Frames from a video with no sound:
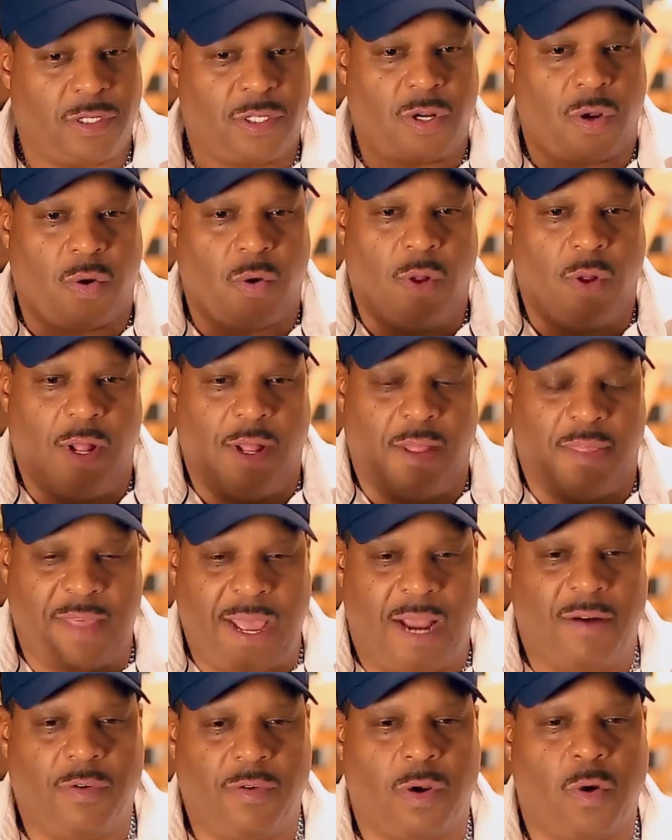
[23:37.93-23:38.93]
So
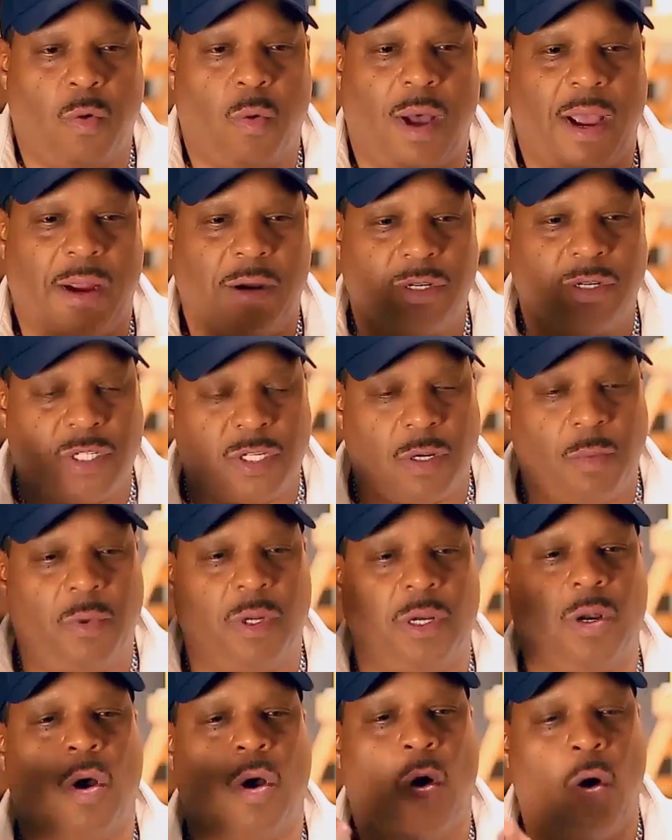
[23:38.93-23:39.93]
that requires
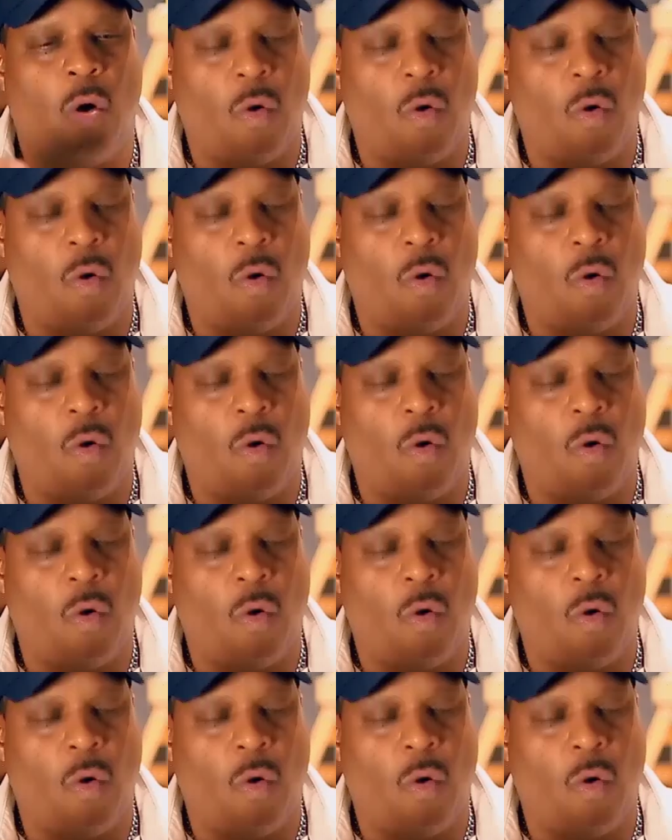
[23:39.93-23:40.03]
someone